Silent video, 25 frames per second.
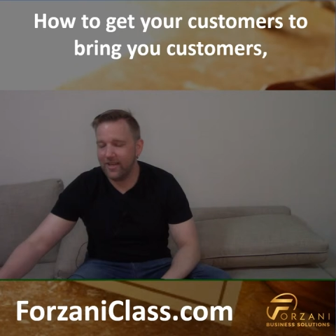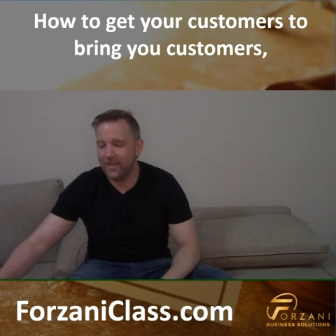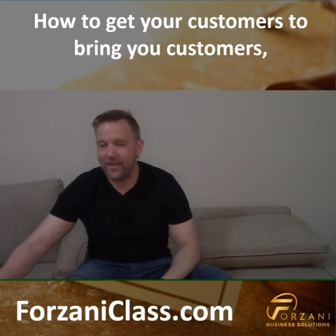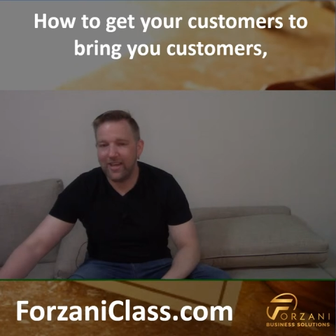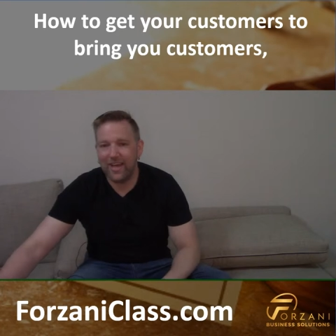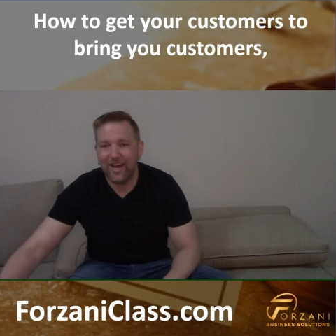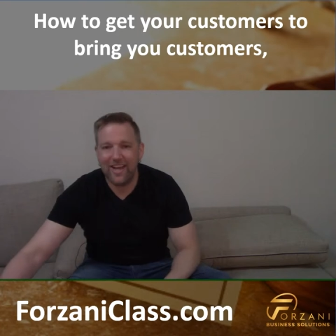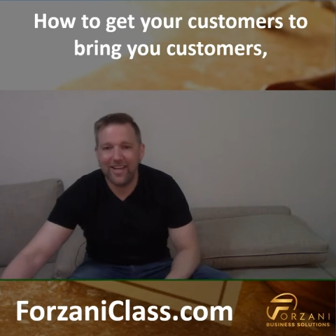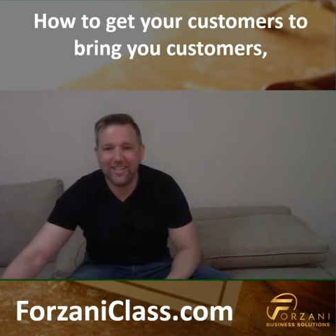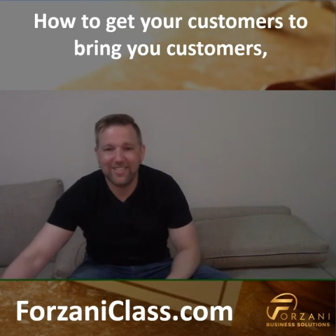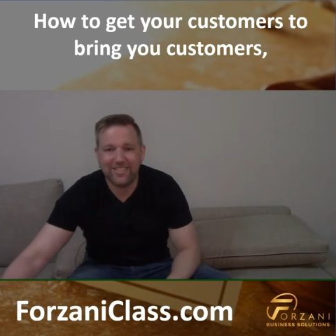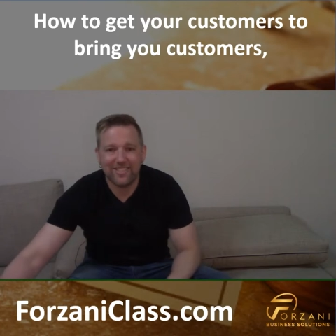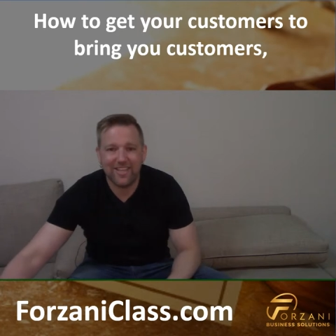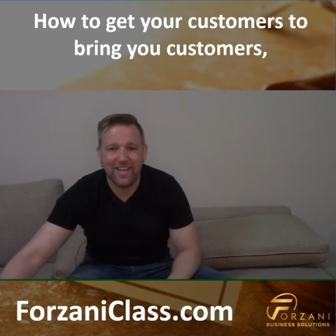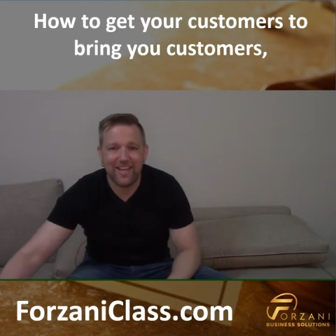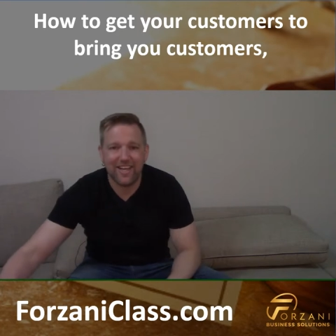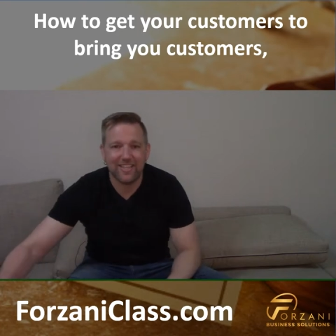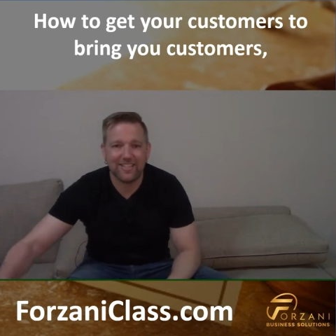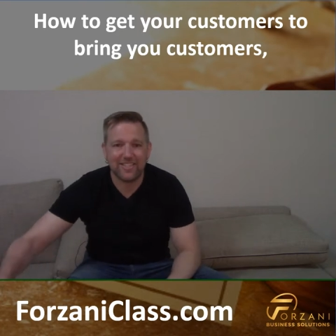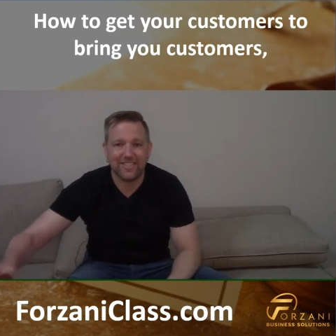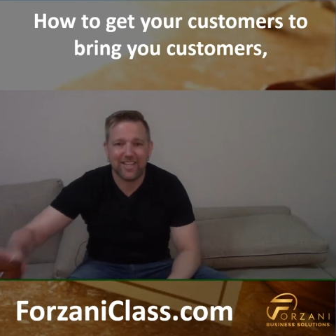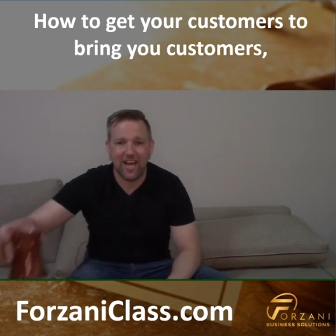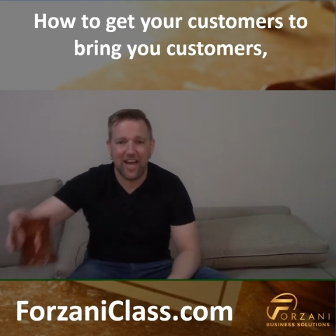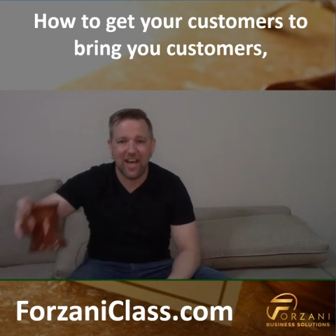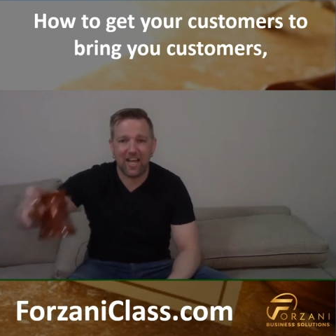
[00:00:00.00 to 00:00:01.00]
Hey guys,
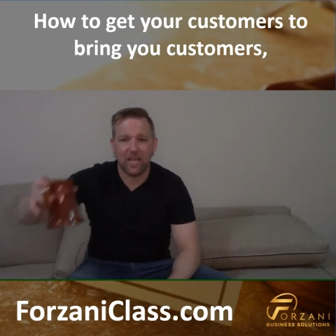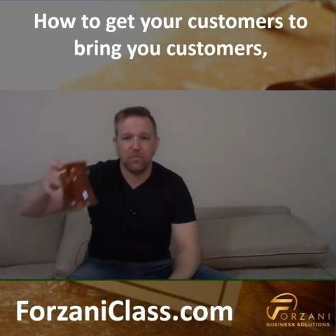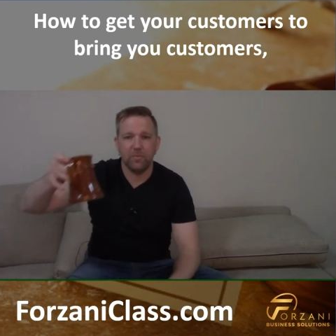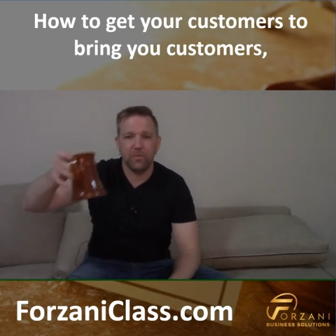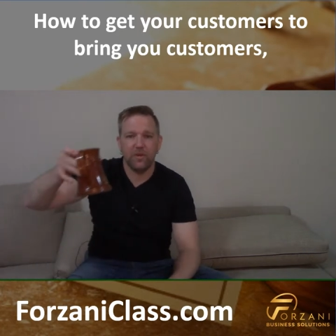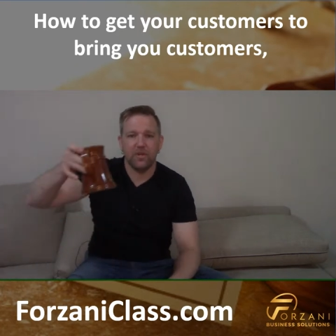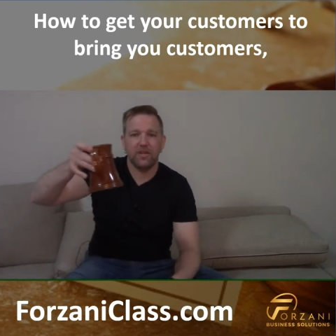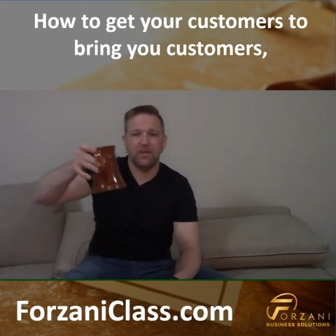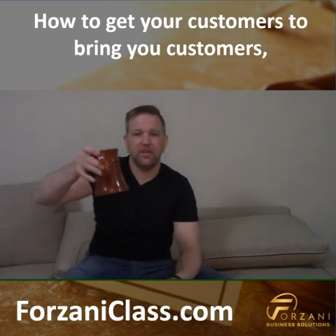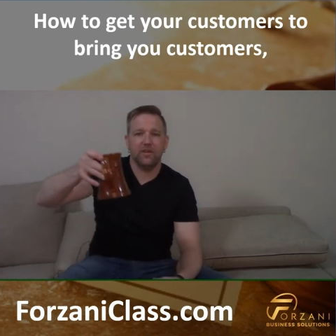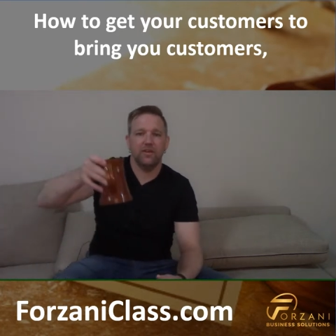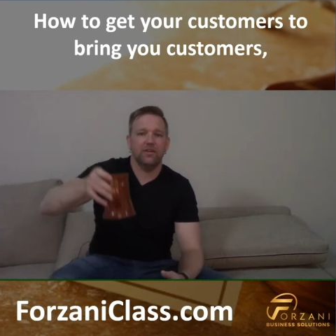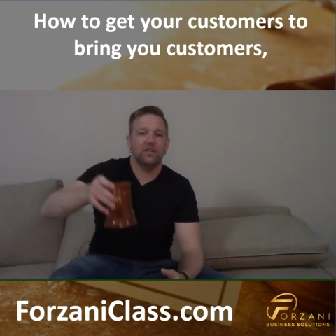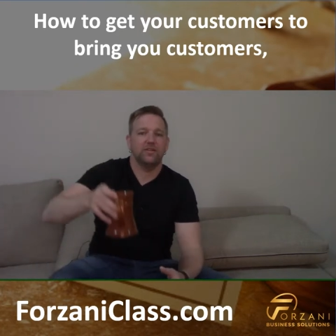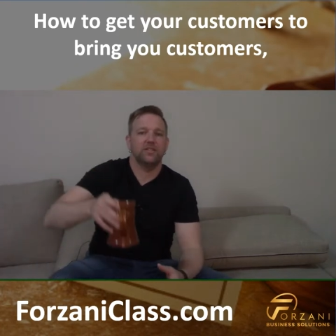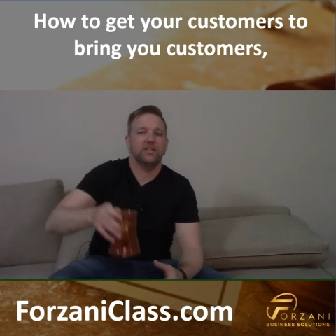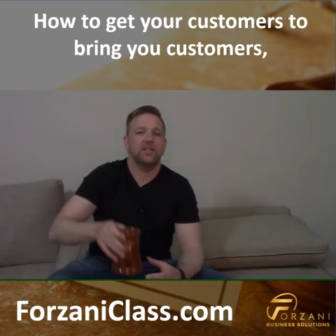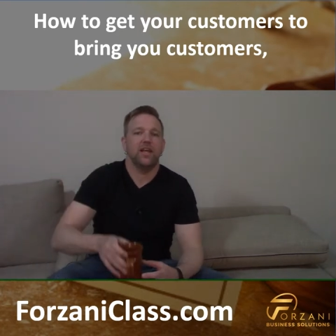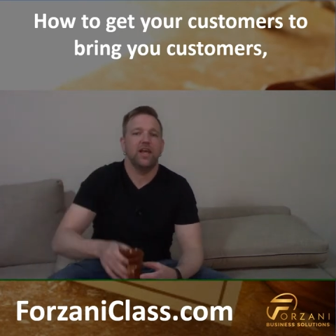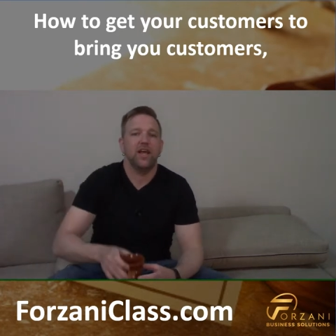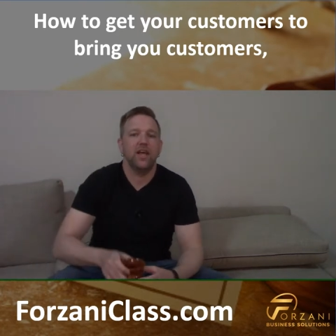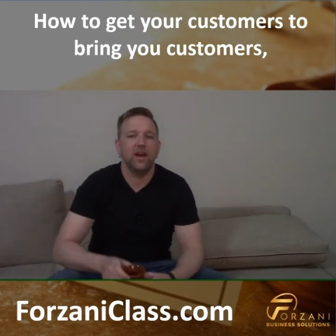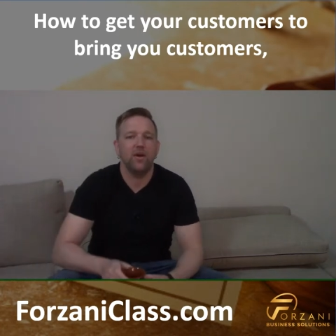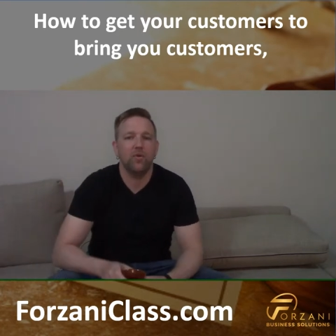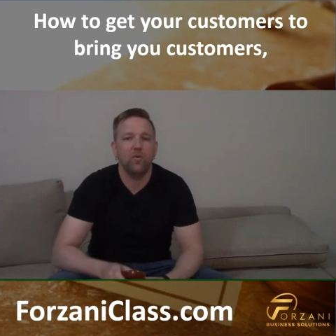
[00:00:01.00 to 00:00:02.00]
Dennis Takuma here, and
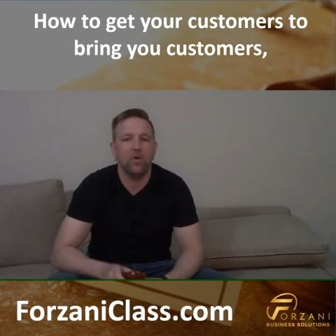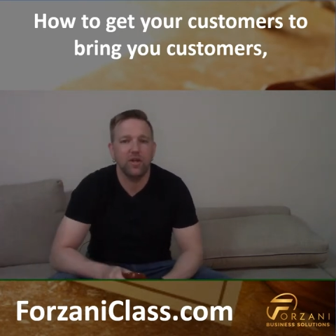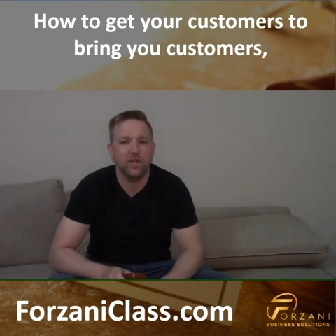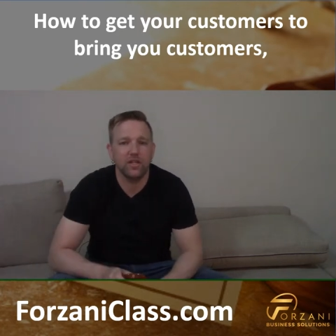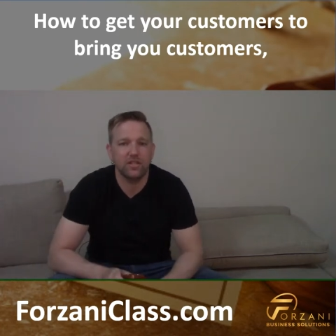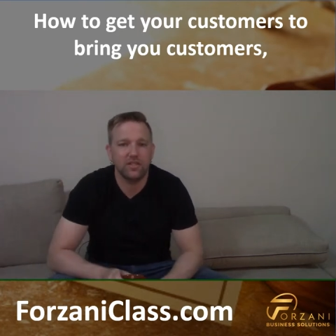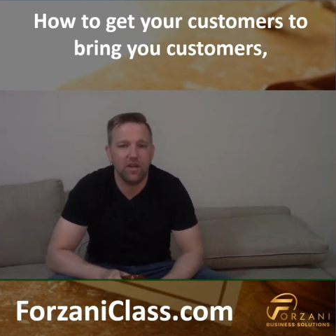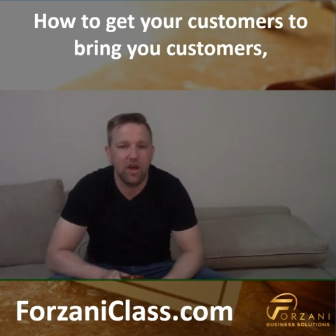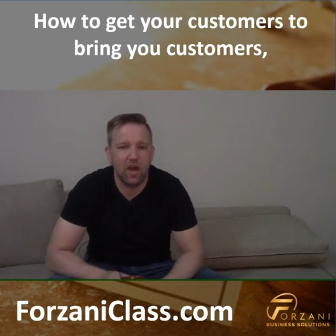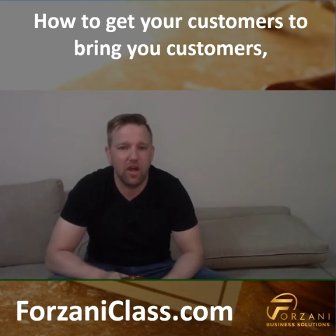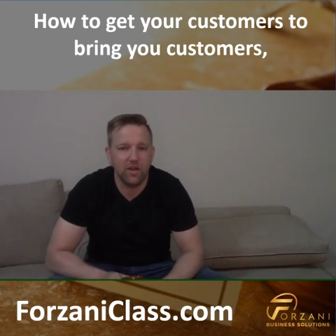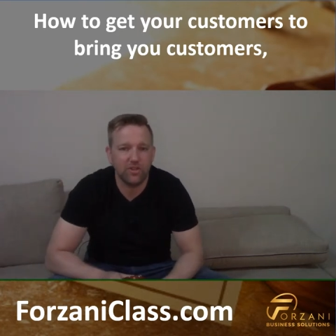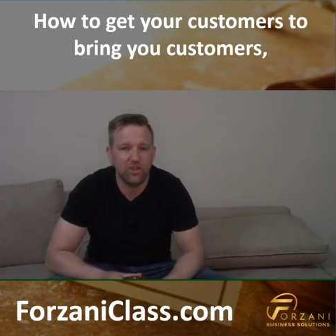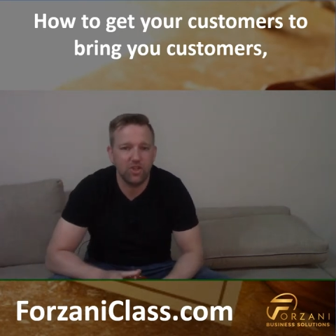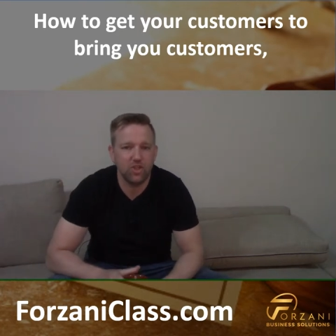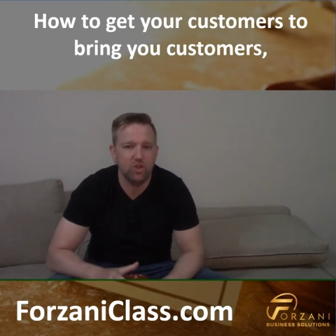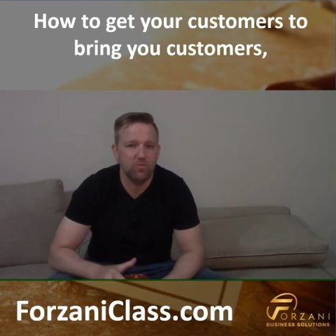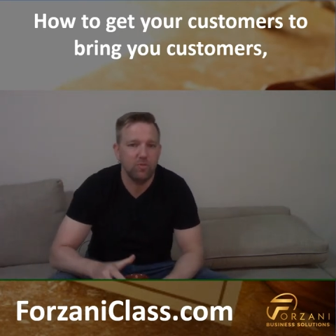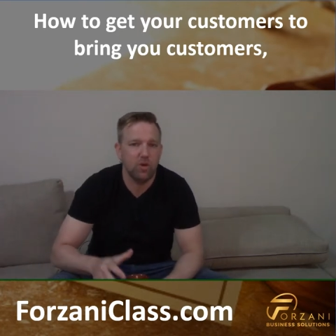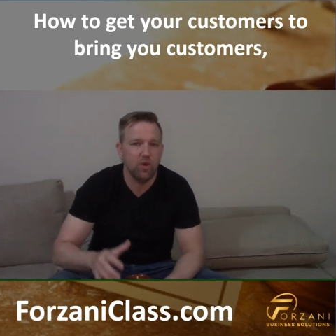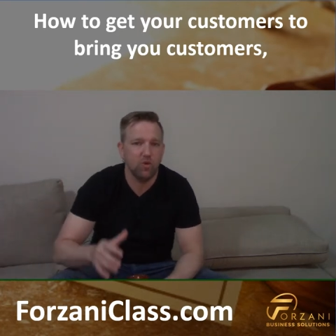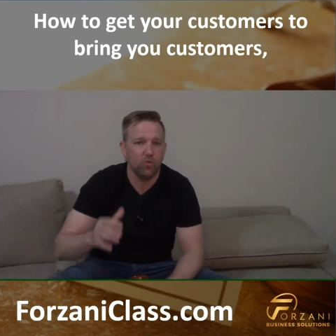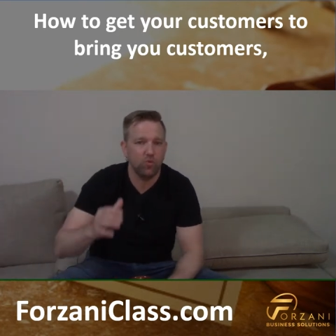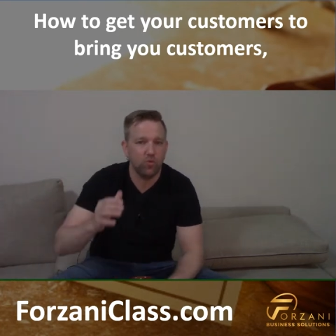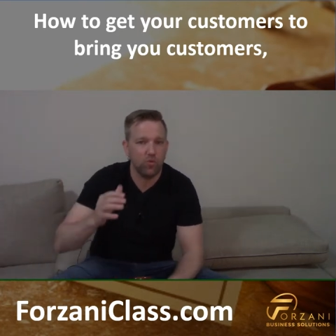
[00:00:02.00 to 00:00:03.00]
today I want to talk to you
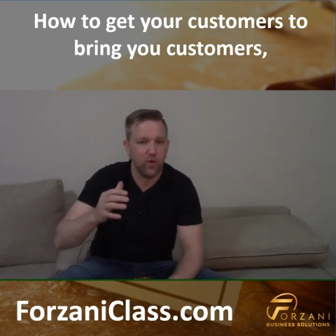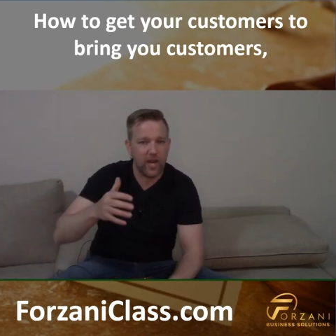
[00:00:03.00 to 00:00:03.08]
about